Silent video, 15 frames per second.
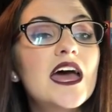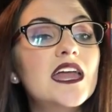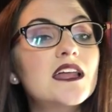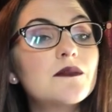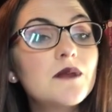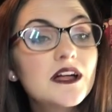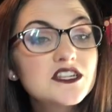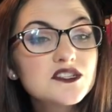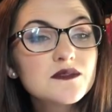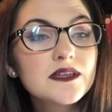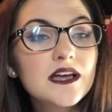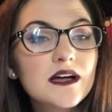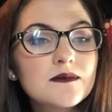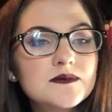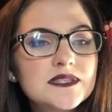An
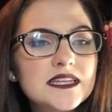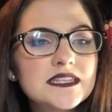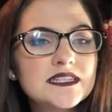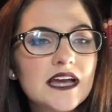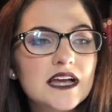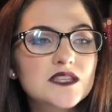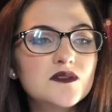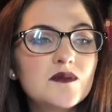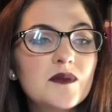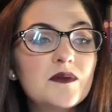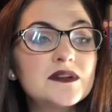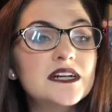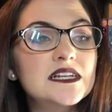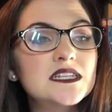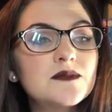allegedly obscene text would be
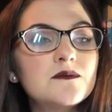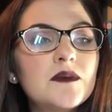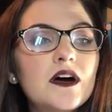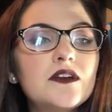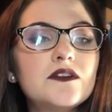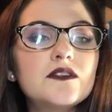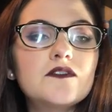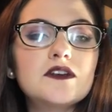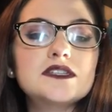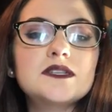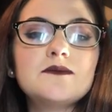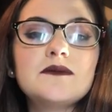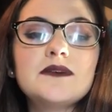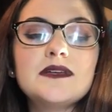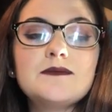protected under the First
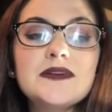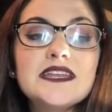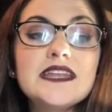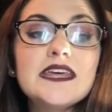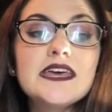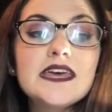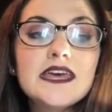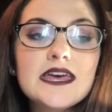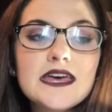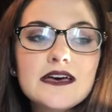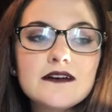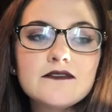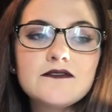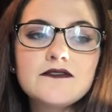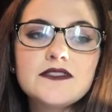Amendment
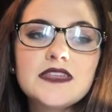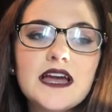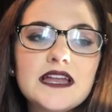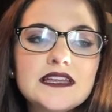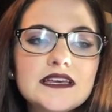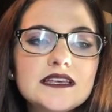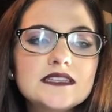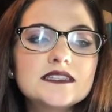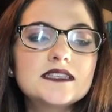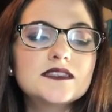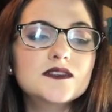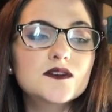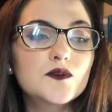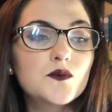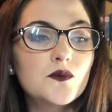if the
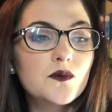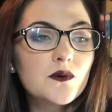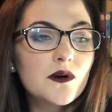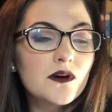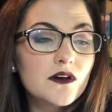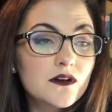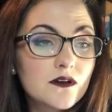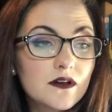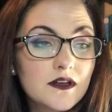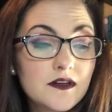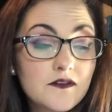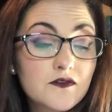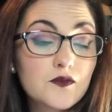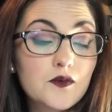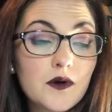ideas, quote,
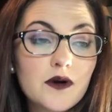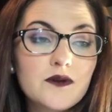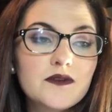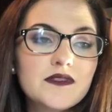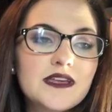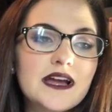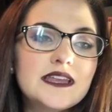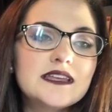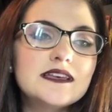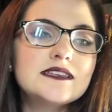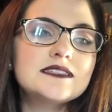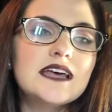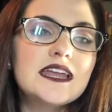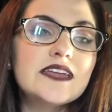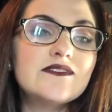the
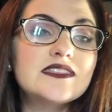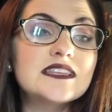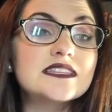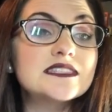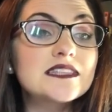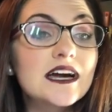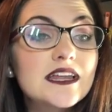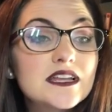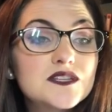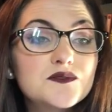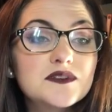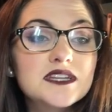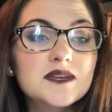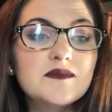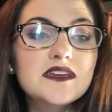ideas had even the slightest
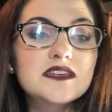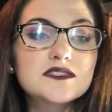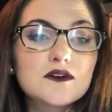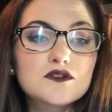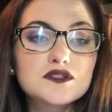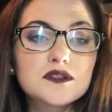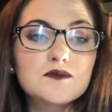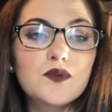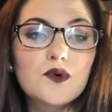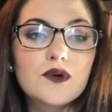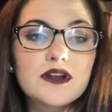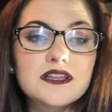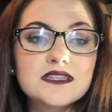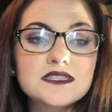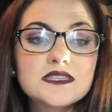redeeming social
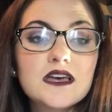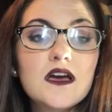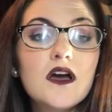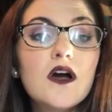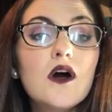importance.